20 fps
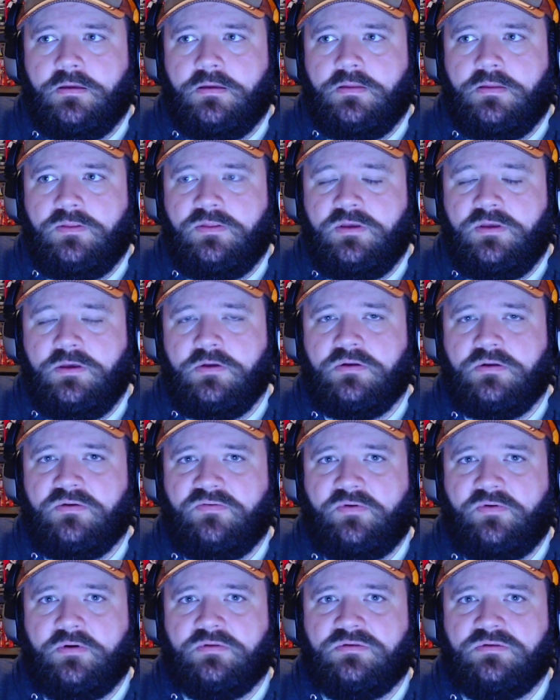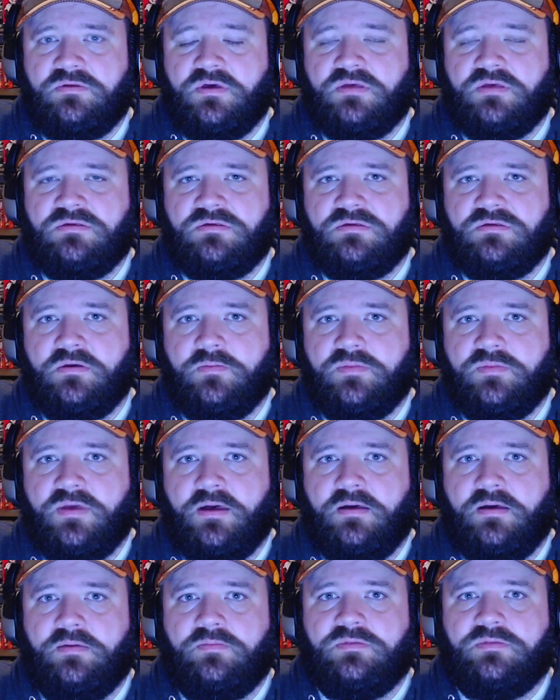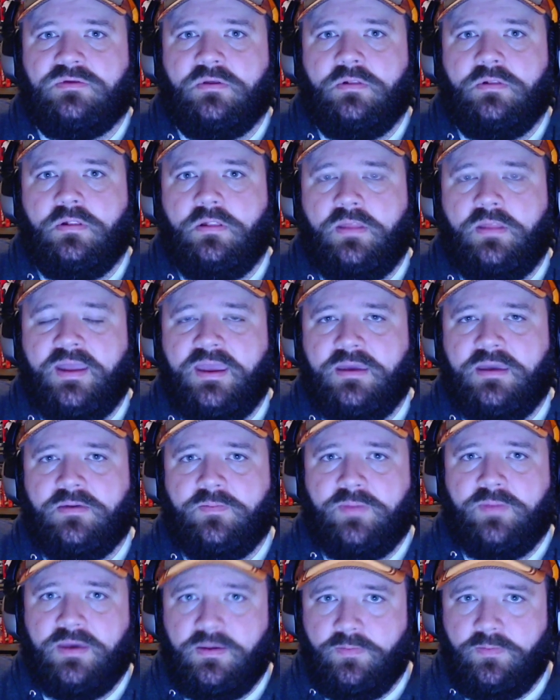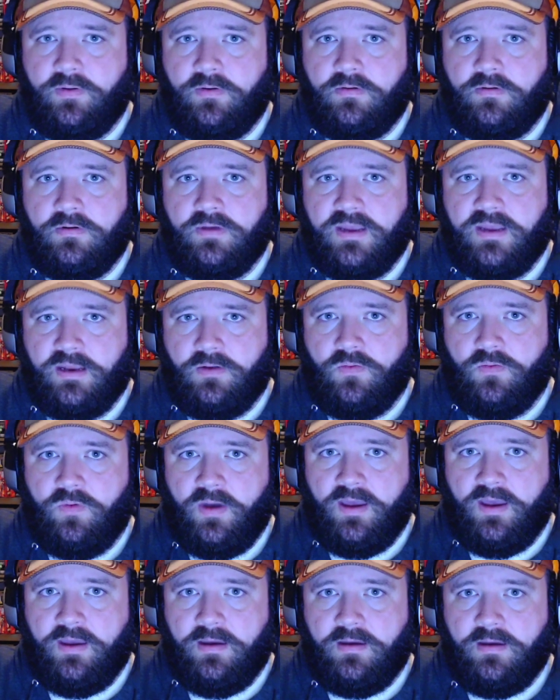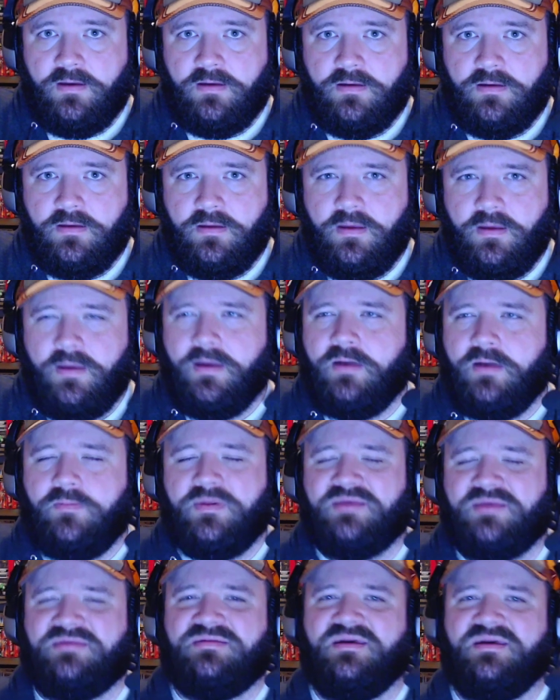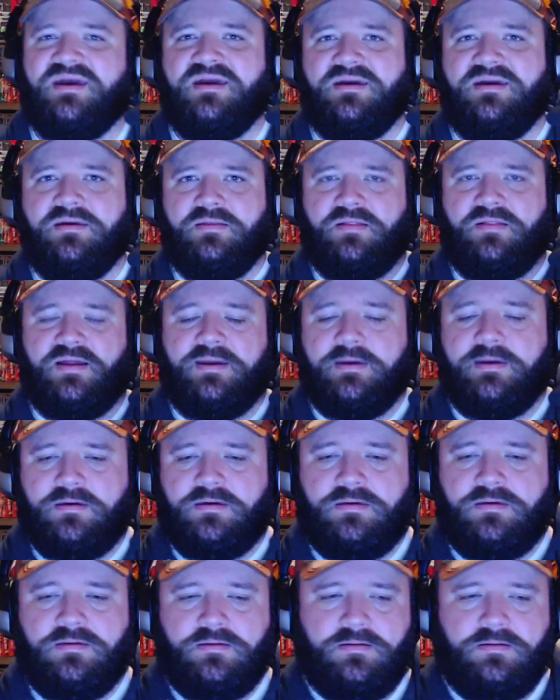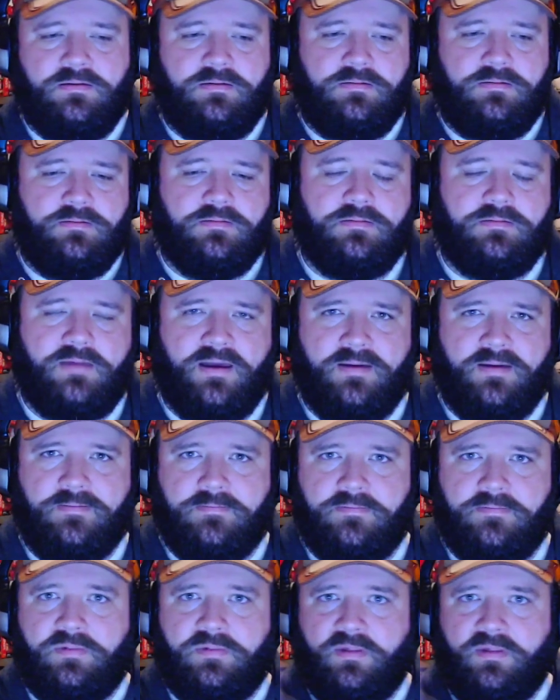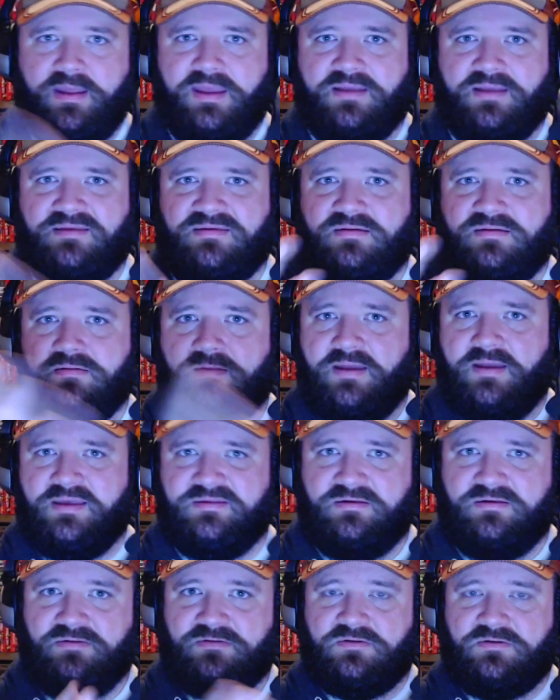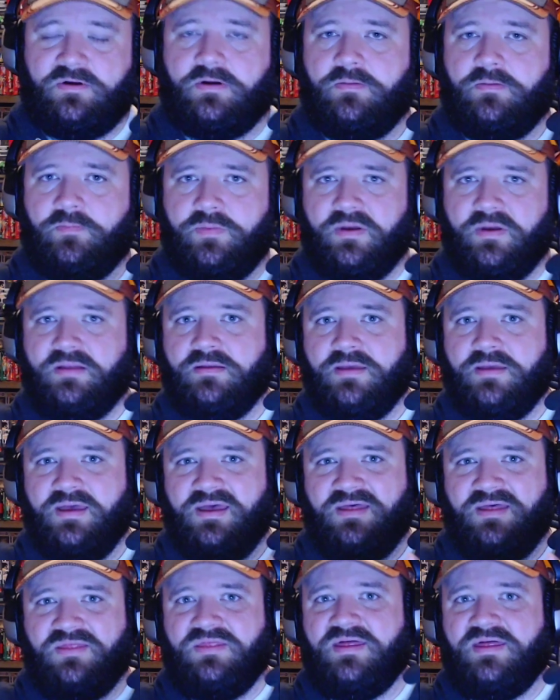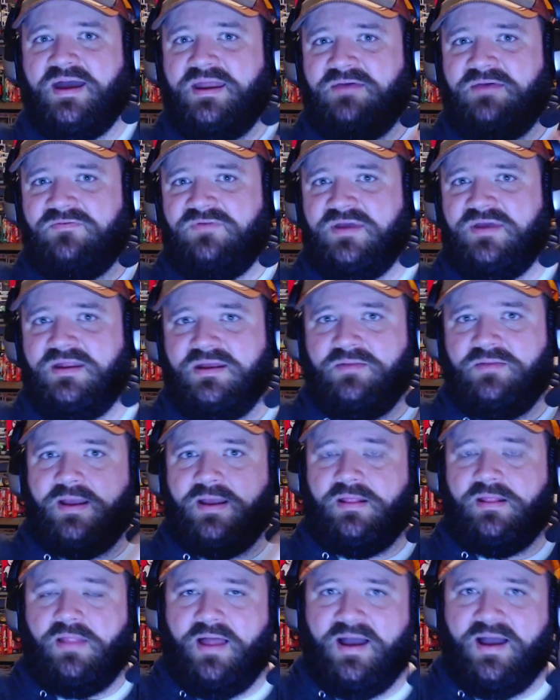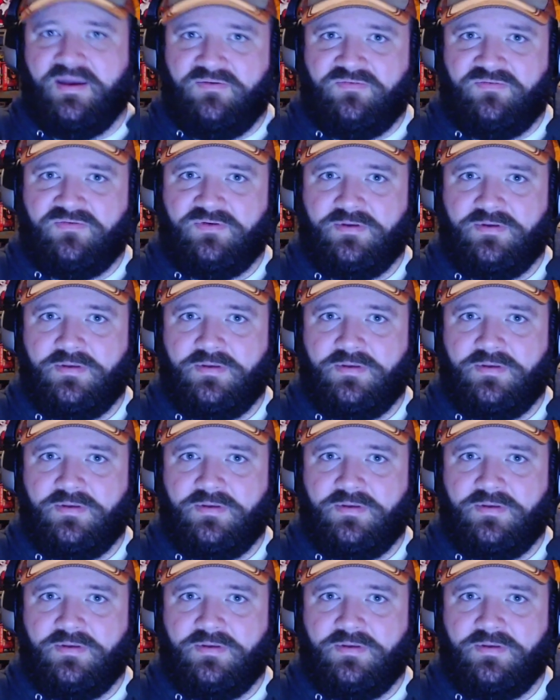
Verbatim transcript: the universe does sometimes link people in a way. I'm not saying like I'm linked to Lacey Sturm, but that event in my life